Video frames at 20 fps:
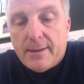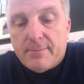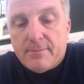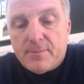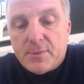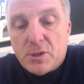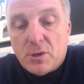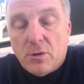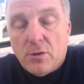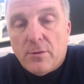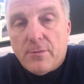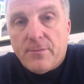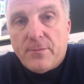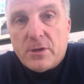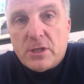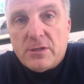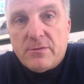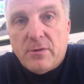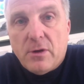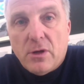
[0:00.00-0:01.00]
So
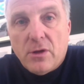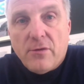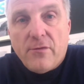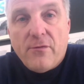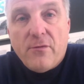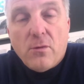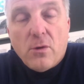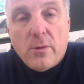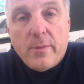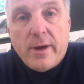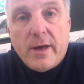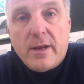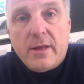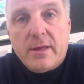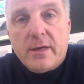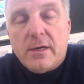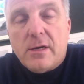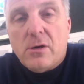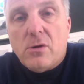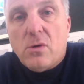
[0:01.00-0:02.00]
first of all, the format
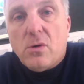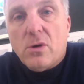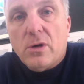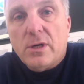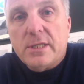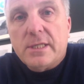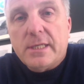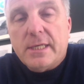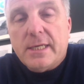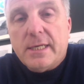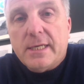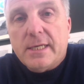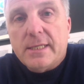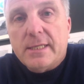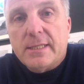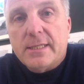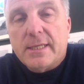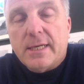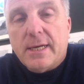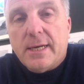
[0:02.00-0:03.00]
of the course
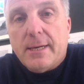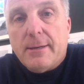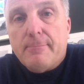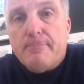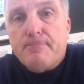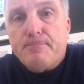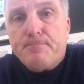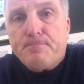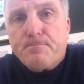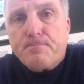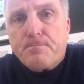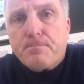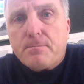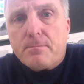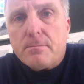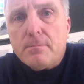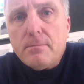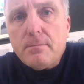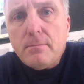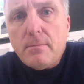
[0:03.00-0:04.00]
is
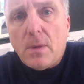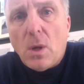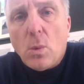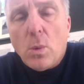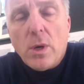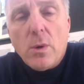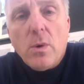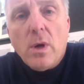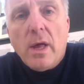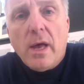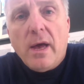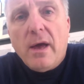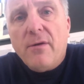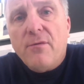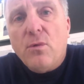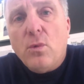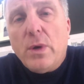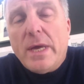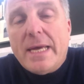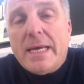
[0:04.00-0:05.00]
we will
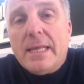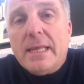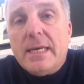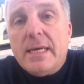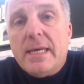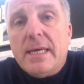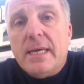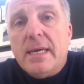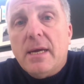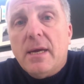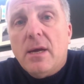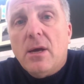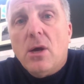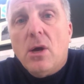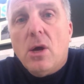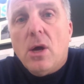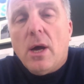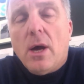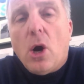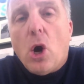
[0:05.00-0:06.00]
have weekly
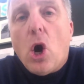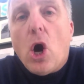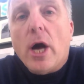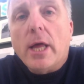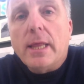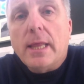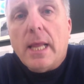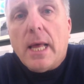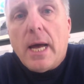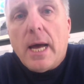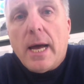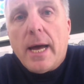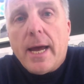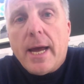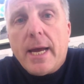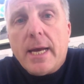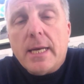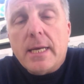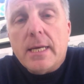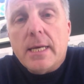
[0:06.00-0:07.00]

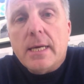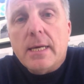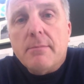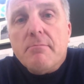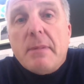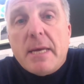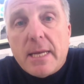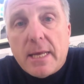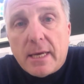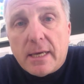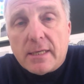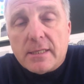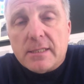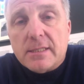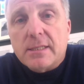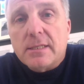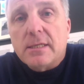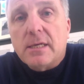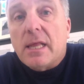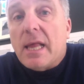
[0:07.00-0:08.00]
online
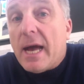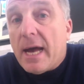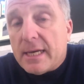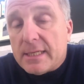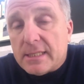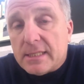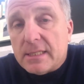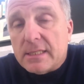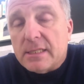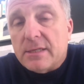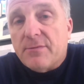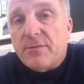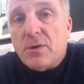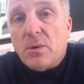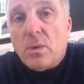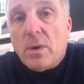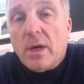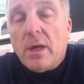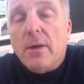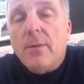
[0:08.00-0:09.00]
meetings, classes, if you
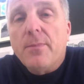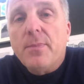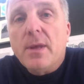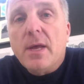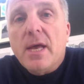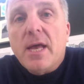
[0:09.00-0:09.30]
will.